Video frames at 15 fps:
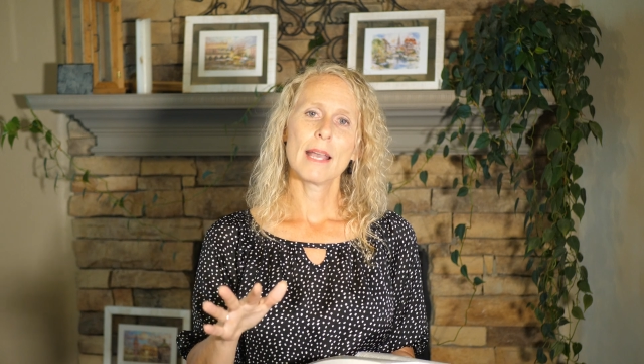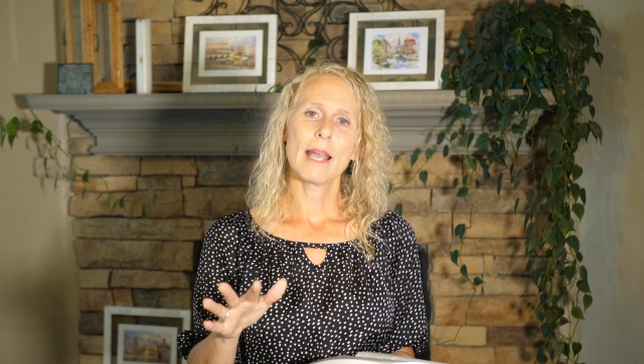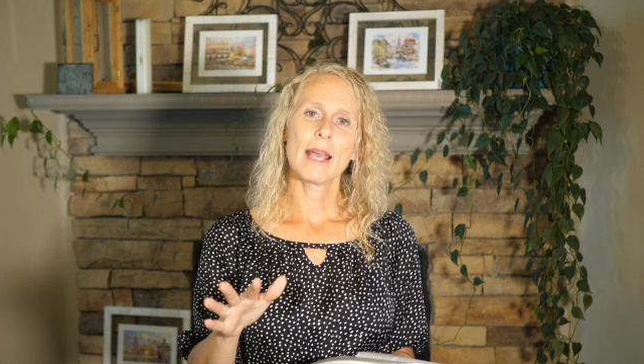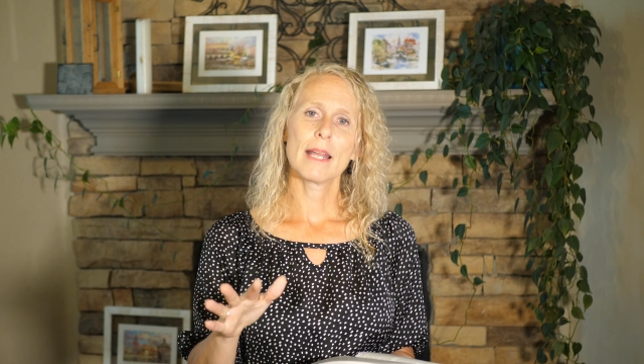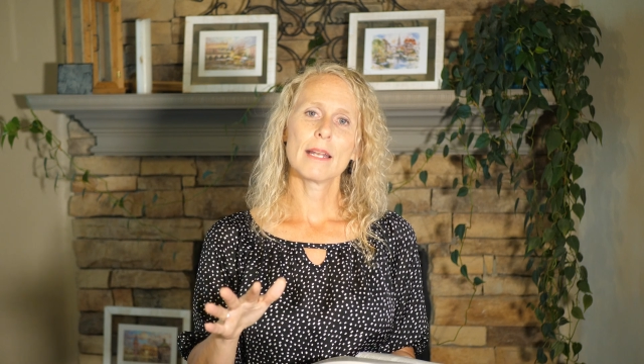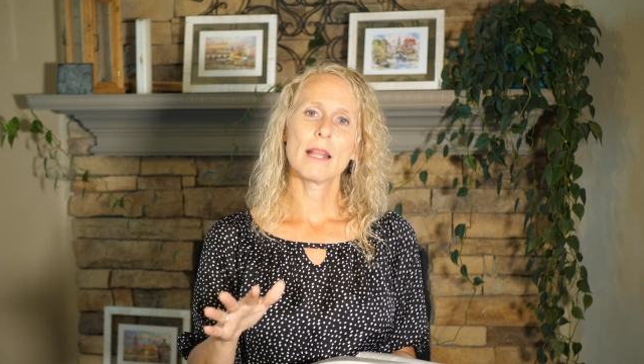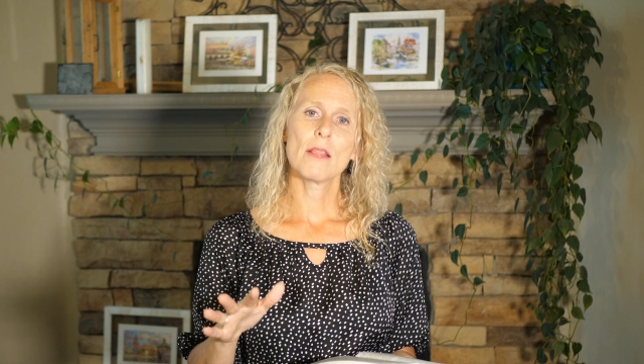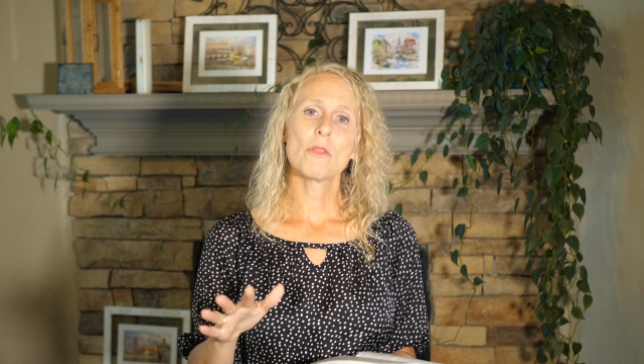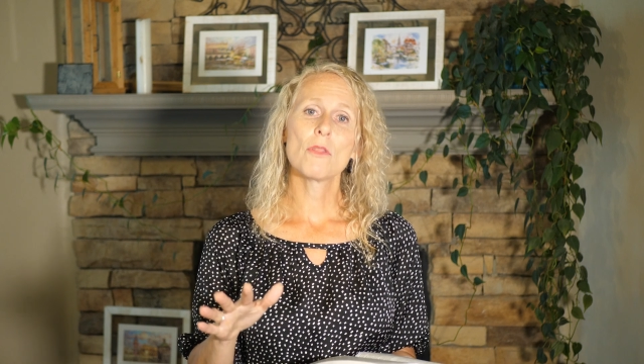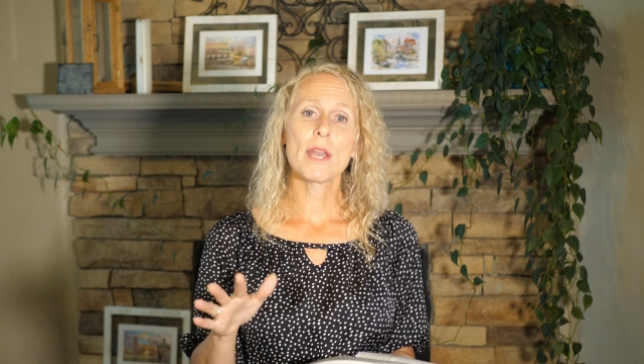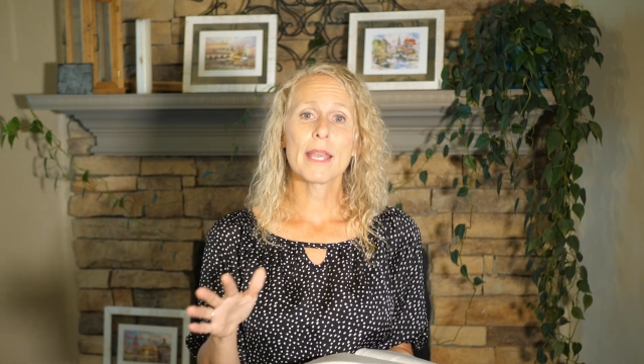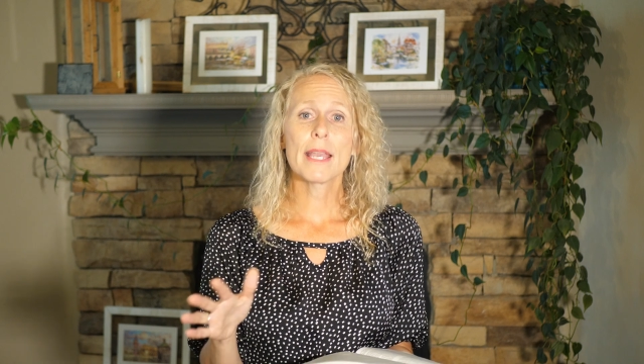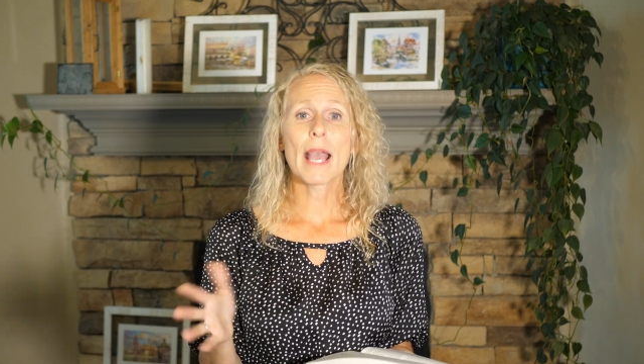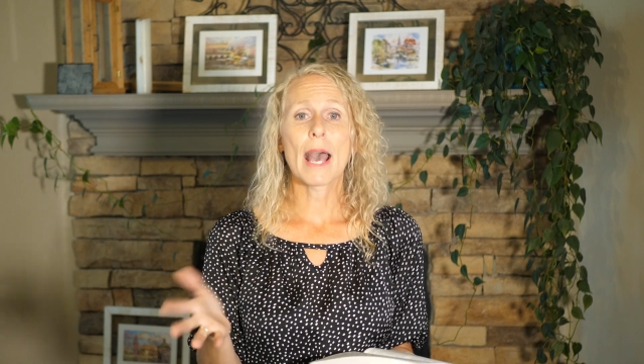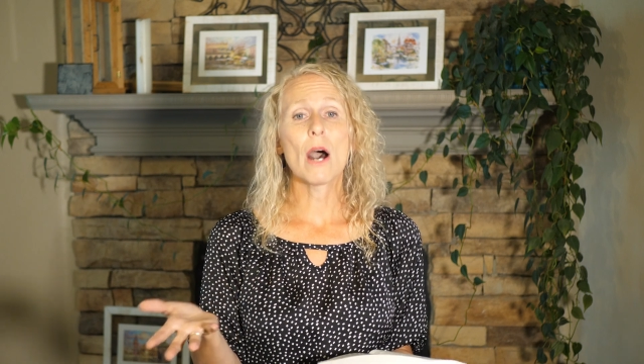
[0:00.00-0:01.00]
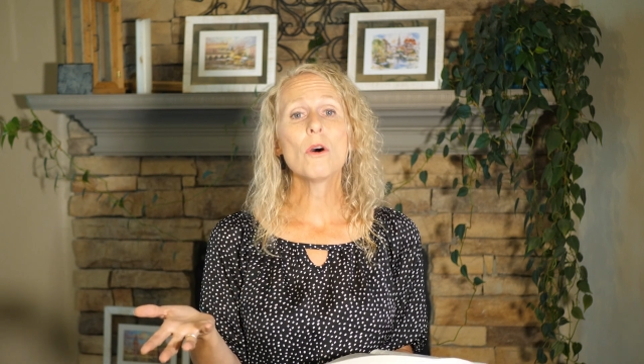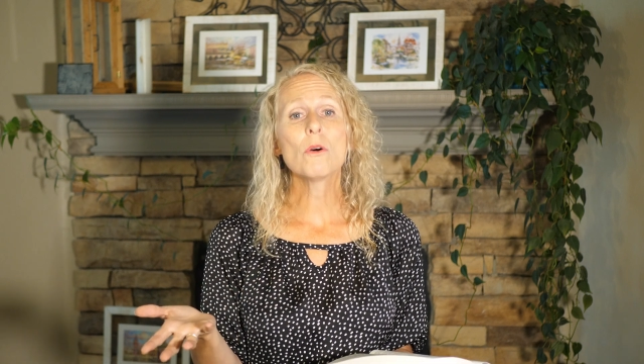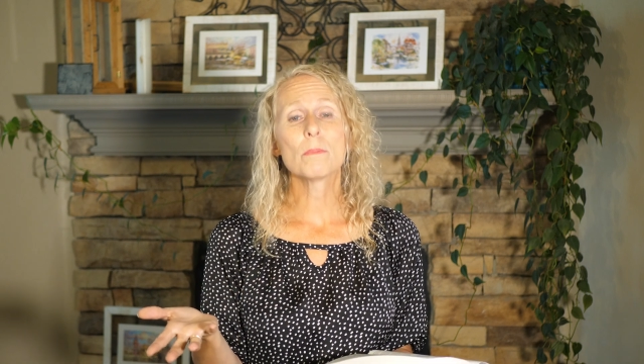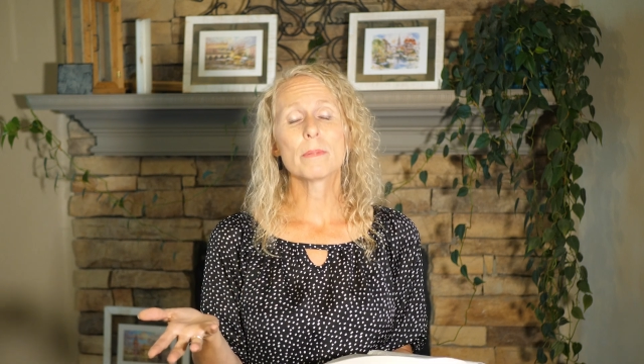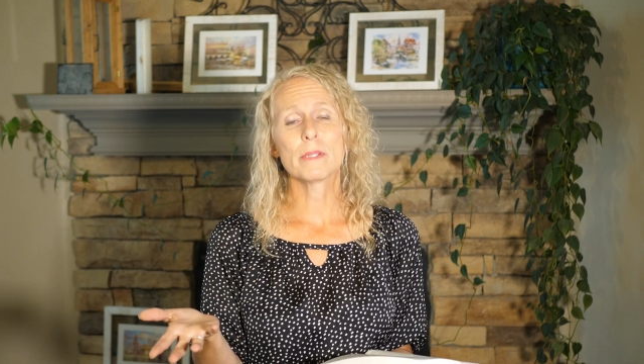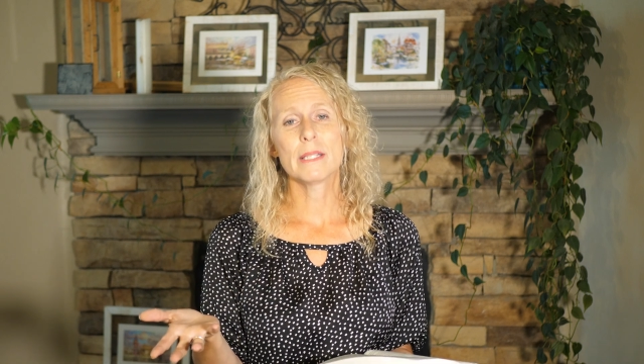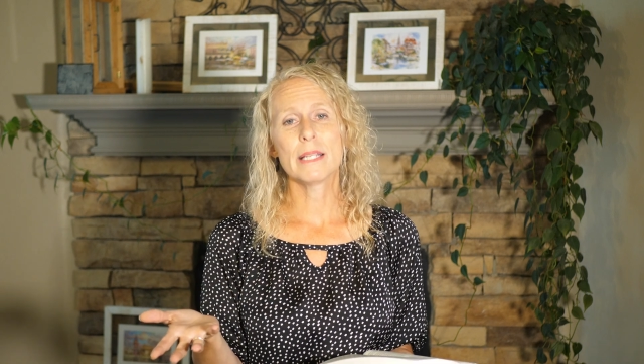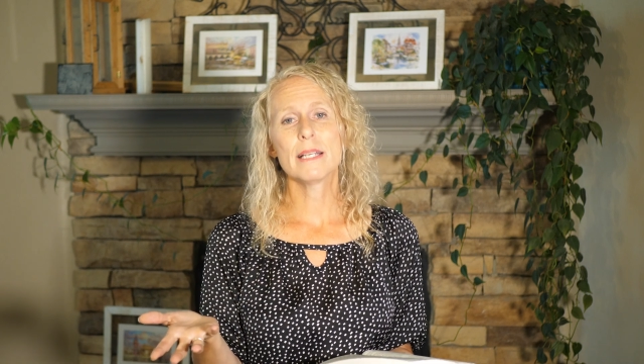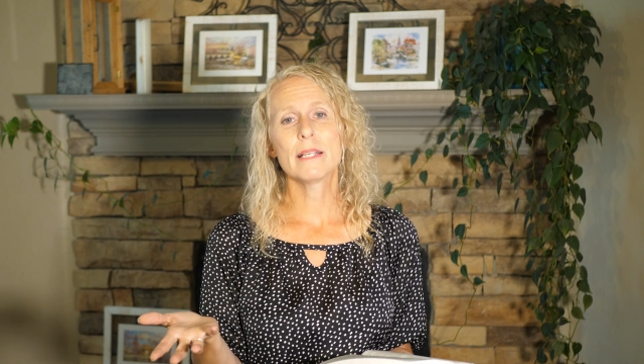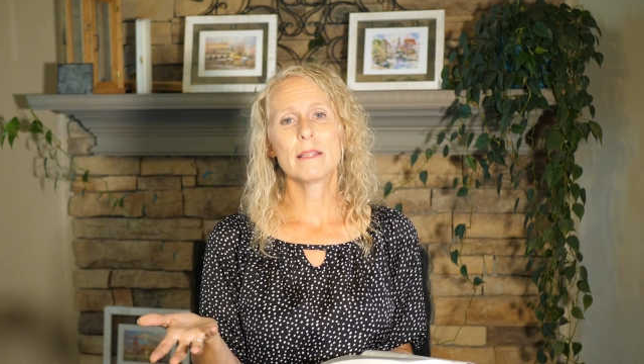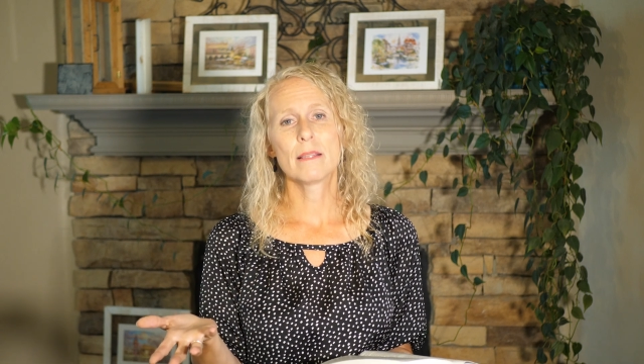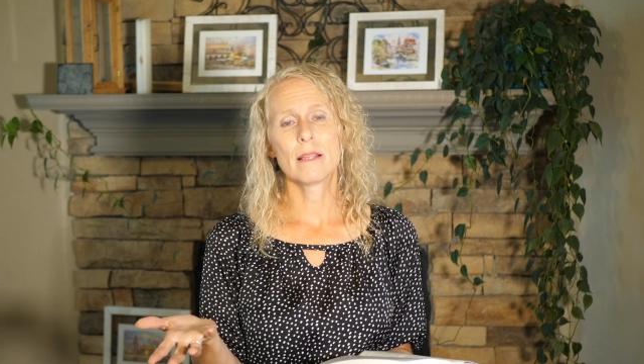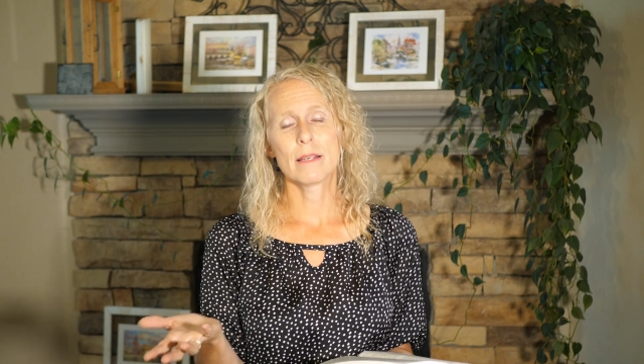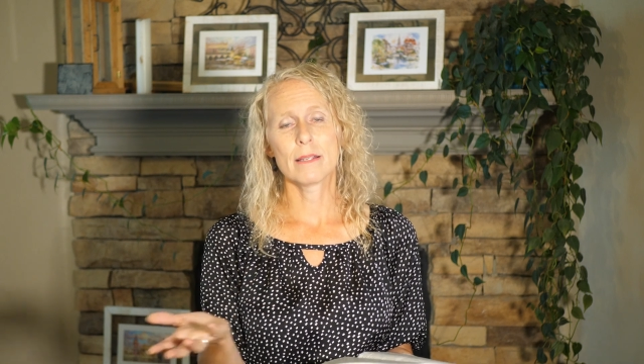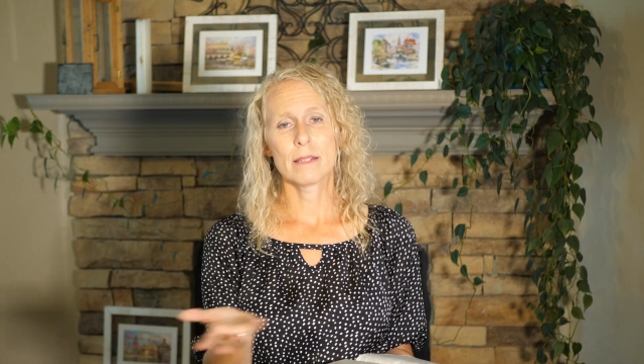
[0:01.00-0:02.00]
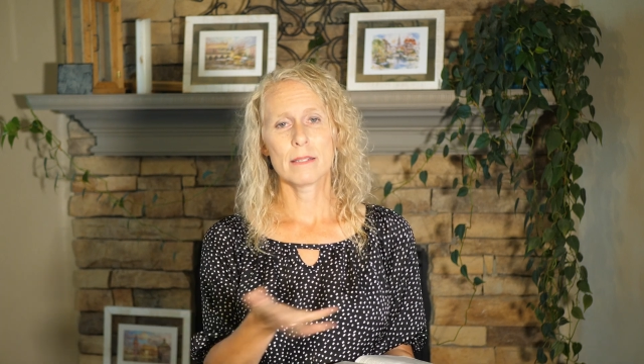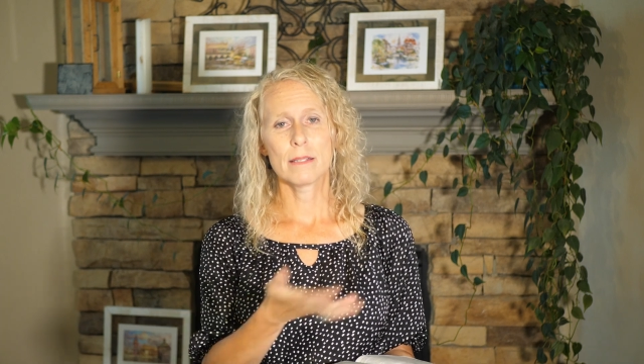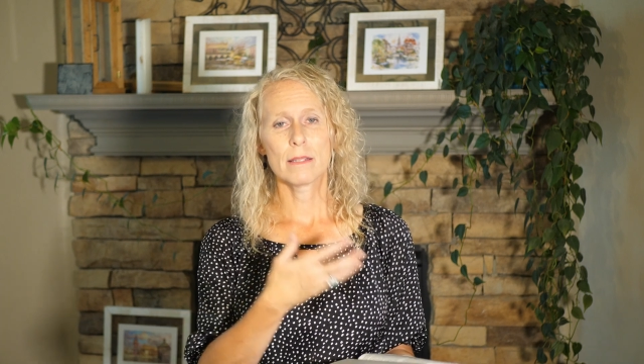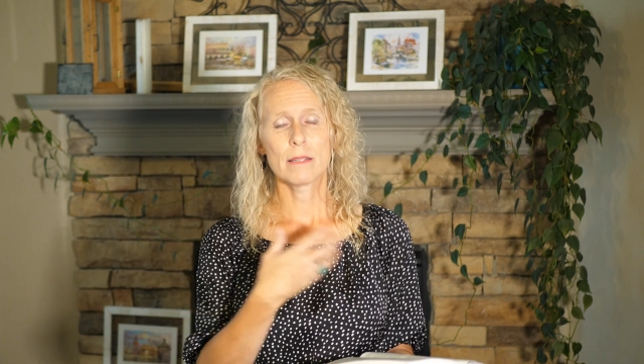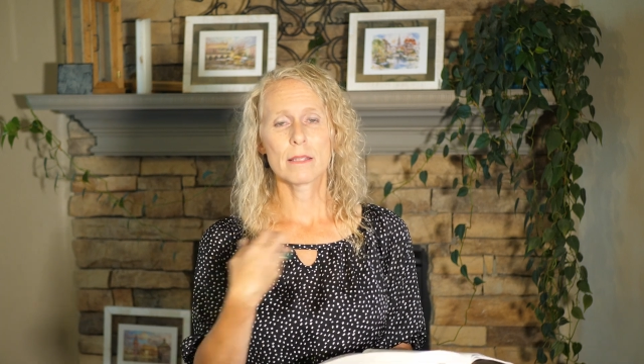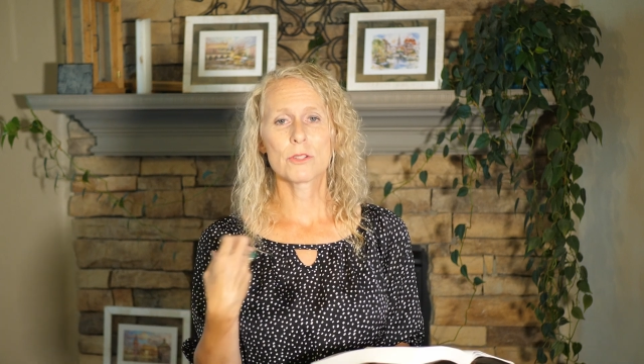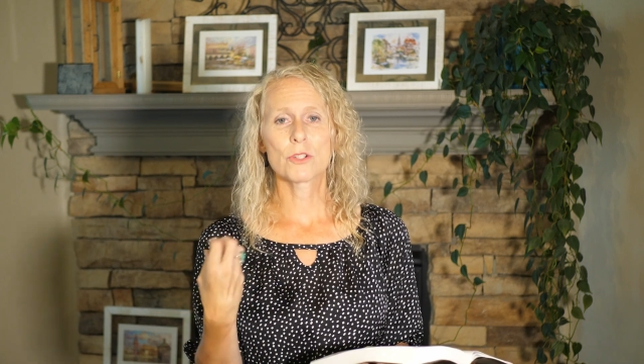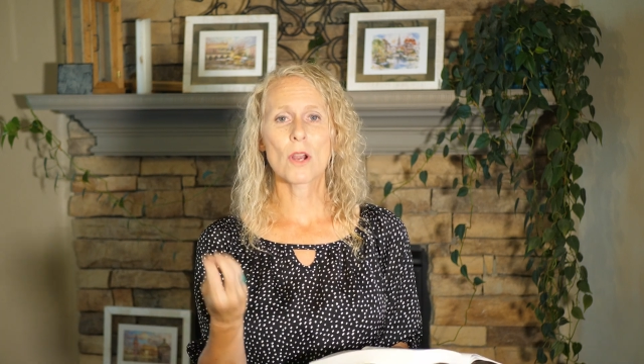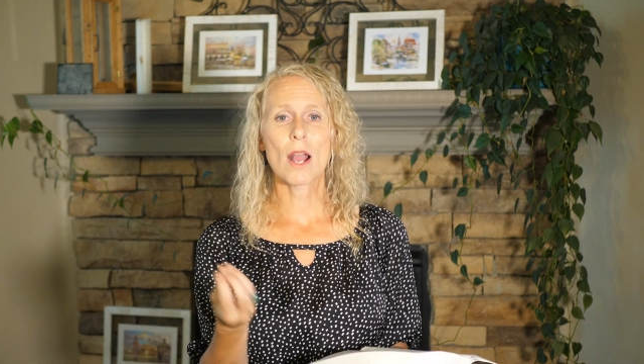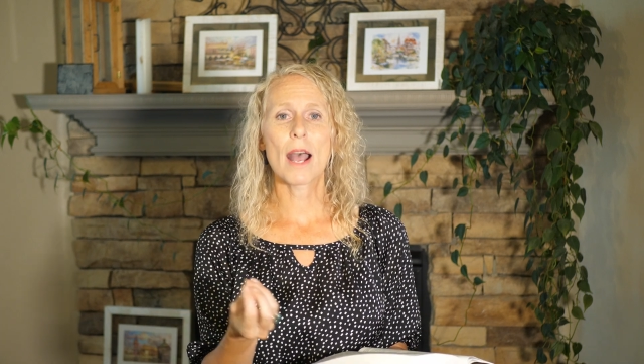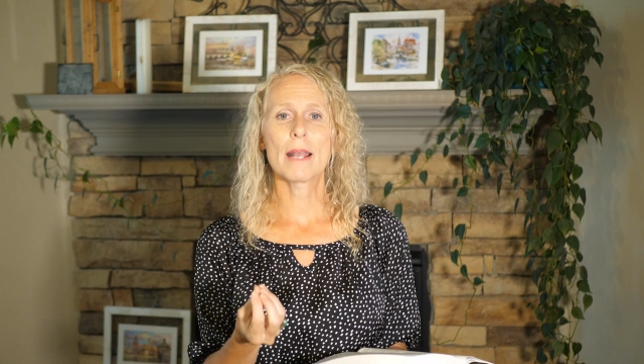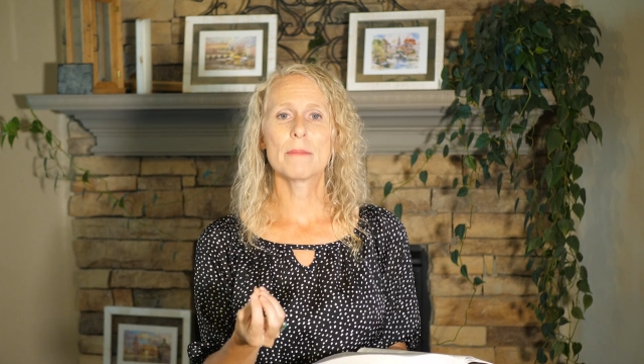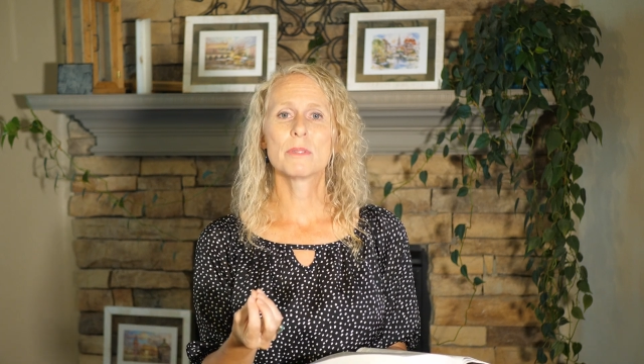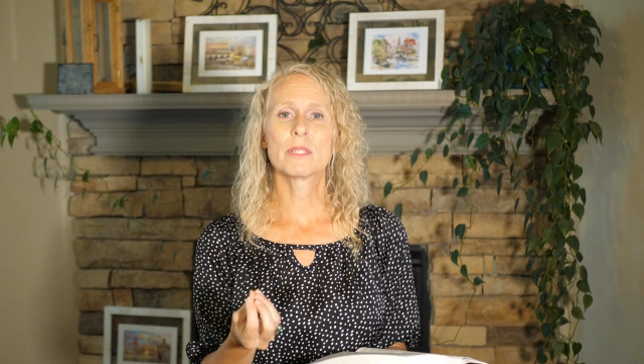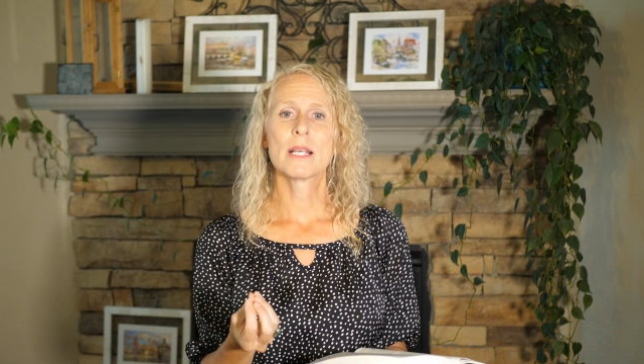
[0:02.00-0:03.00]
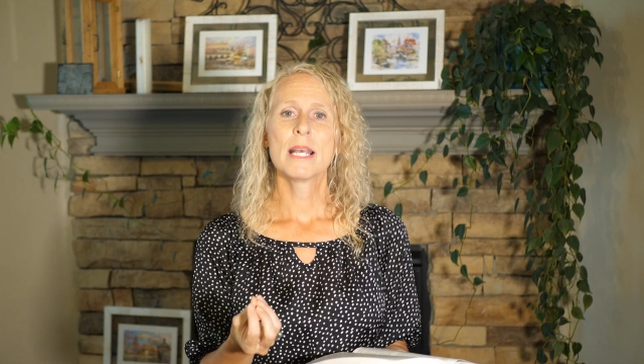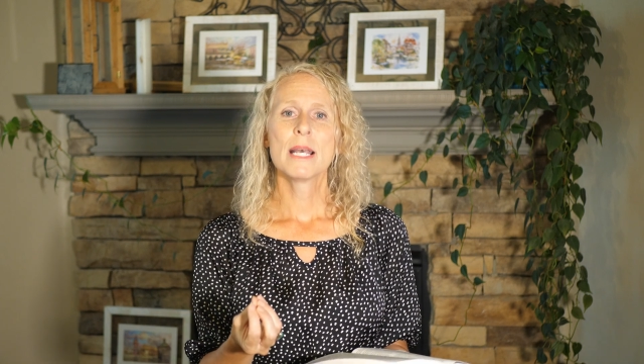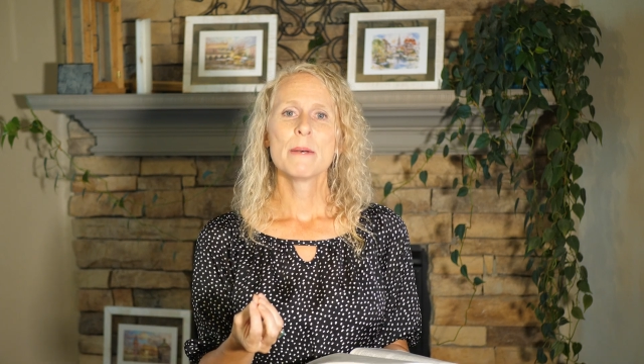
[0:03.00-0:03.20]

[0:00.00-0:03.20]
and they help lead the tribes.